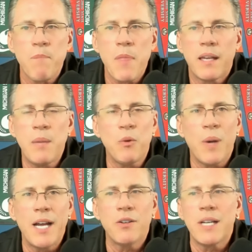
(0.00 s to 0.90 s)
Keep your
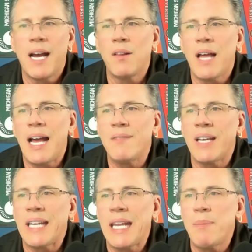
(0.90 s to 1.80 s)
ride or die alive
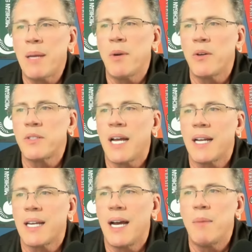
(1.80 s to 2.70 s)
at
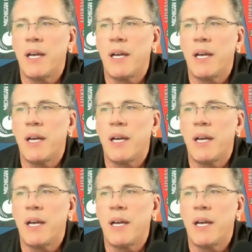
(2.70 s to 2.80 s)
ebaymotors.com.